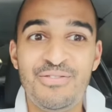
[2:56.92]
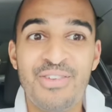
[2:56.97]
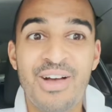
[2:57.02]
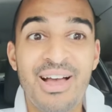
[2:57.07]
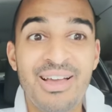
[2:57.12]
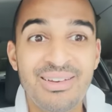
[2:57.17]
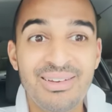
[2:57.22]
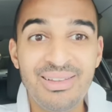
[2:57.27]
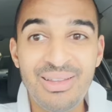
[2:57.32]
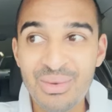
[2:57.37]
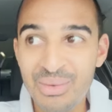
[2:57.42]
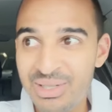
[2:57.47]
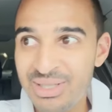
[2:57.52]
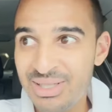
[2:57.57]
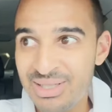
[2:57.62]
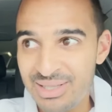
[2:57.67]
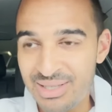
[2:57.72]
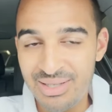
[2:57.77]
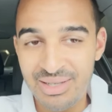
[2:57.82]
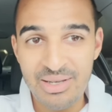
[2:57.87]
finally went
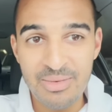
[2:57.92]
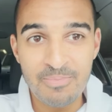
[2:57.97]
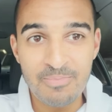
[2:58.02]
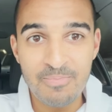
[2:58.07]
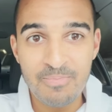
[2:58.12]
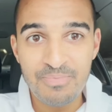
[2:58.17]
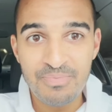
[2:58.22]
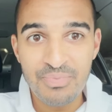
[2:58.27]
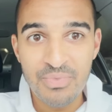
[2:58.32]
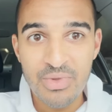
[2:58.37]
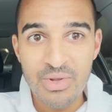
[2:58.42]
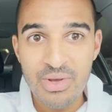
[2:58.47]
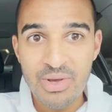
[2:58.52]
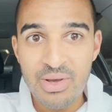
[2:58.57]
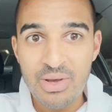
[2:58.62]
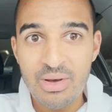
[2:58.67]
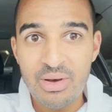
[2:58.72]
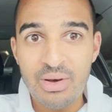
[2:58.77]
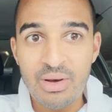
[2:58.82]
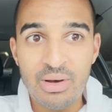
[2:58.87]
to sleep.
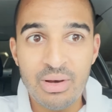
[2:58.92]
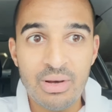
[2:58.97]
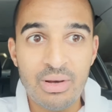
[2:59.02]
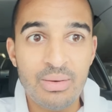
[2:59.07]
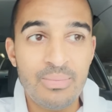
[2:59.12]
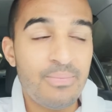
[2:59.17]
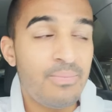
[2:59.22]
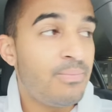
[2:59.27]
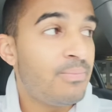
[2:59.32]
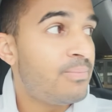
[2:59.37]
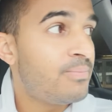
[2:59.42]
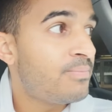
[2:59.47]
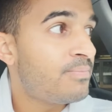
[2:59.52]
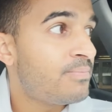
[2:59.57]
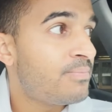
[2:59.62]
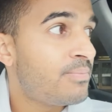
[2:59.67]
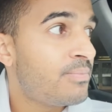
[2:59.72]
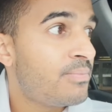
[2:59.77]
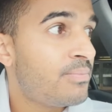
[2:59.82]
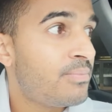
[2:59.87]
Um,
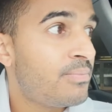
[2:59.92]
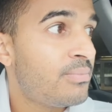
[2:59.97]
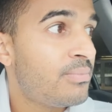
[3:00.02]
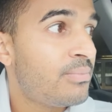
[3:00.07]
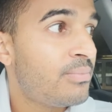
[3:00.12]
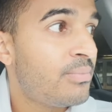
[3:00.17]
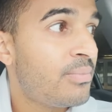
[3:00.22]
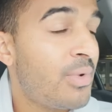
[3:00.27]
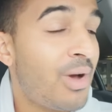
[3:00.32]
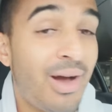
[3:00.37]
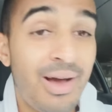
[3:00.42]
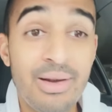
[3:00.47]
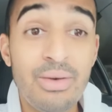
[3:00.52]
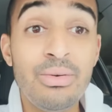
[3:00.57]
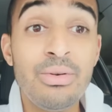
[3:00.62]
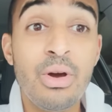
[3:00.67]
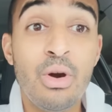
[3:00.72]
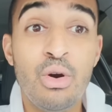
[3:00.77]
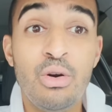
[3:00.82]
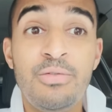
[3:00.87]
I don't
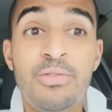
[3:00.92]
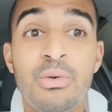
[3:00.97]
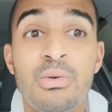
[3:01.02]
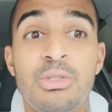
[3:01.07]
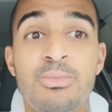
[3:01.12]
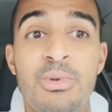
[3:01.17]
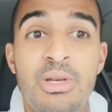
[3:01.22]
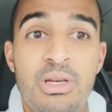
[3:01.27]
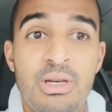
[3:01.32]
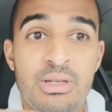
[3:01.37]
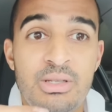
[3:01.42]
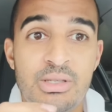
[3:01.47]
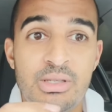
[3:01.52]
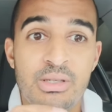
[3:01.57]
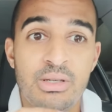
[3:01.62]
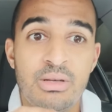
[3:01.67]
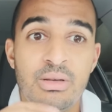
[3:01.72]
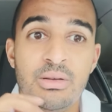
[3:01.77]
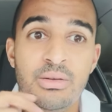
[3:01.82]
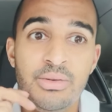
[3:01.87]
know if it was because
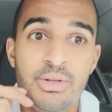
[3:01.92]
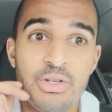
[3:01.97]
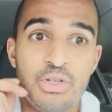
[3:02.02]
the